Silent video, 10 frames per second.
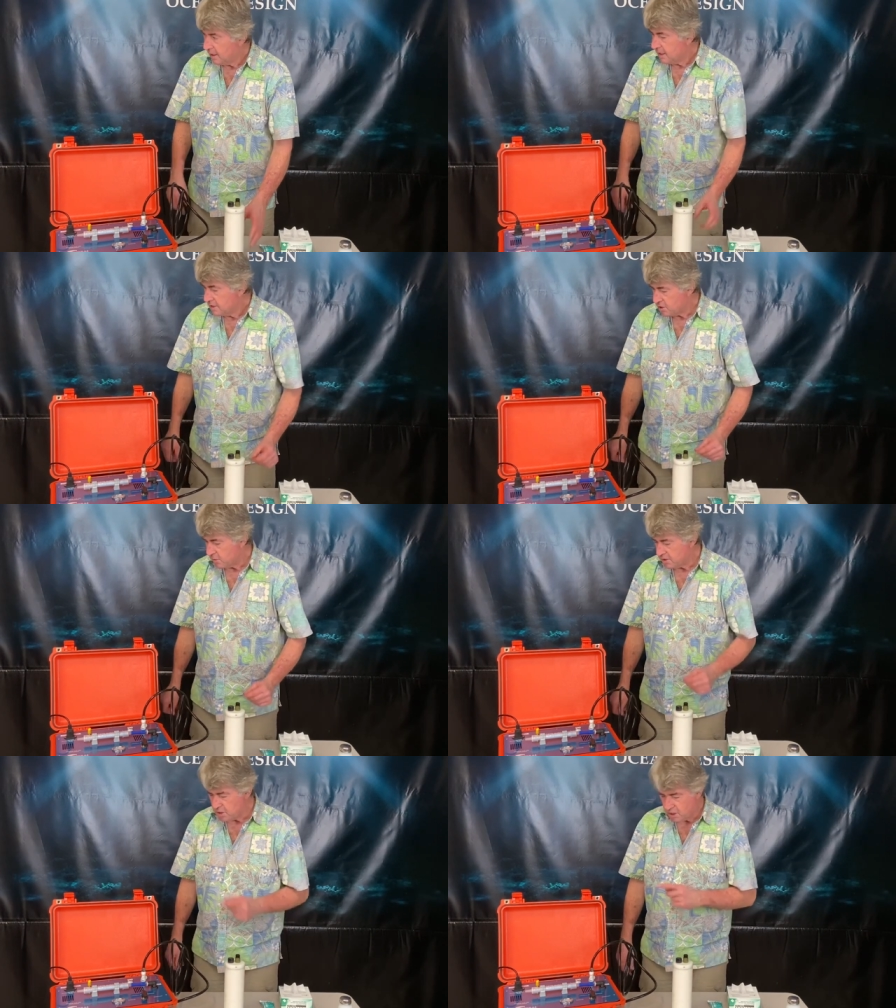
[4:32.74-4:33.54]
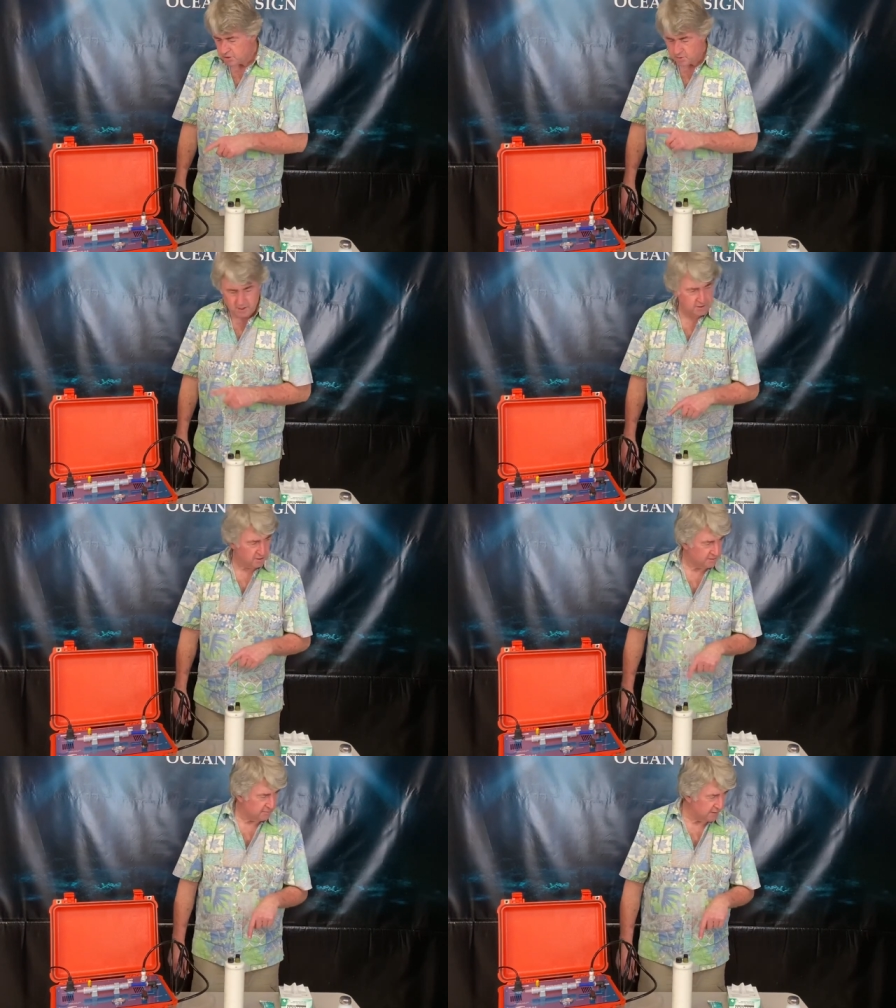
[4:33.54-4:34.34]
So there's also another
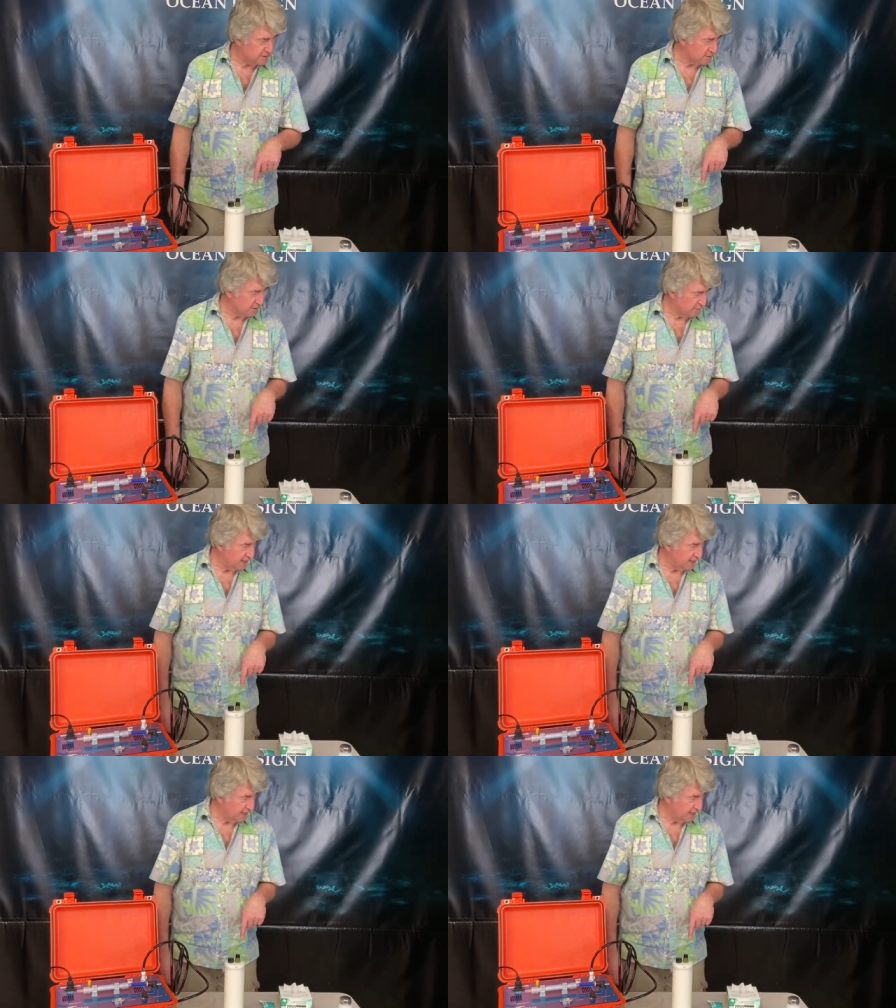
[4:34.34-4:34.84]
little feature that we